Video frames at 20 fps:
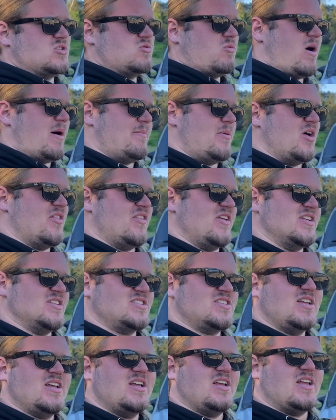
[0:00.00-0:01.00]
swap on
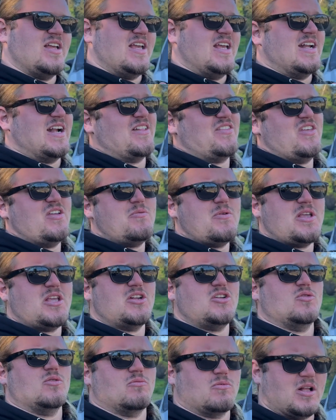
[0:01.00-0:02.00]
this, and I think we
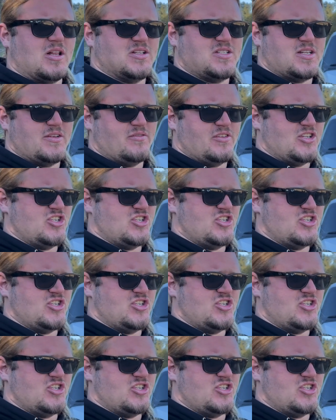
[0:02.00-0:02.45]
could do it relatively